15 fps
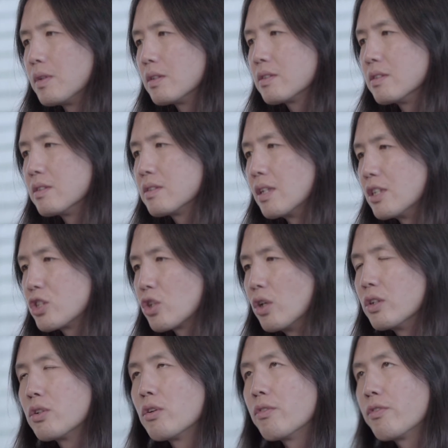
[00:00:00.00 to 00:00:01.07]
sensation
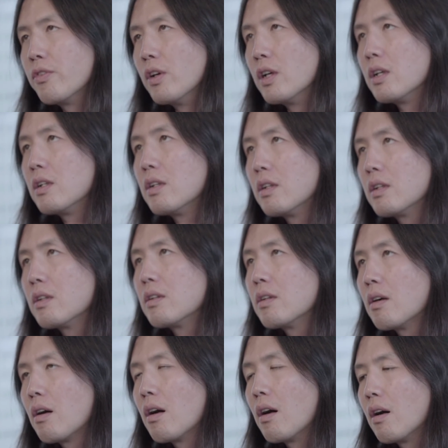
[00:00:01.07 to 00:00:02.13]
underfoot
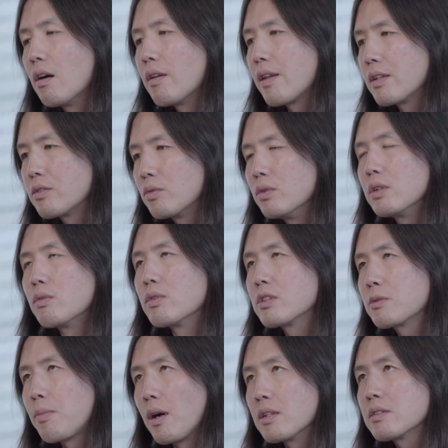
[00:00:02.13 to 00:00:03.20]
that's really
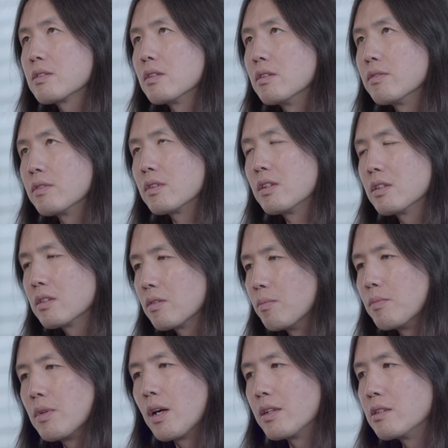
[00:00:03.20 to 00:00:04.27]
responsive and gives
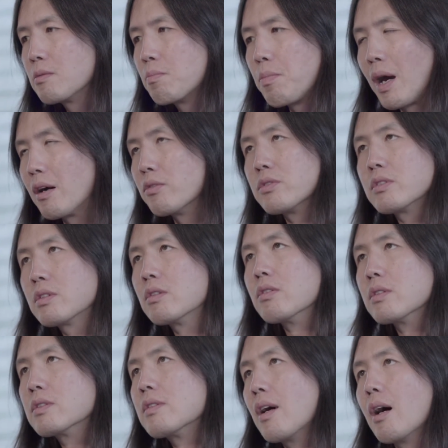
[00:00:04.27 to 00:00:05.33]
some nice bounce to
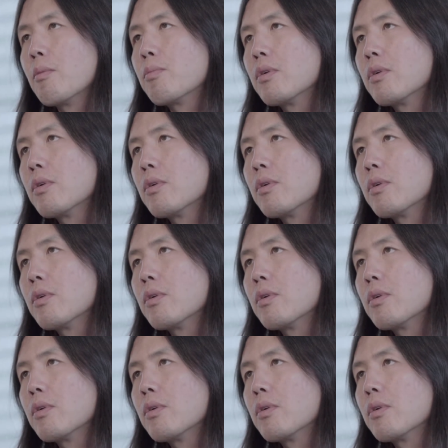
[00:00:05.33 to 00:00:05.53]
a step,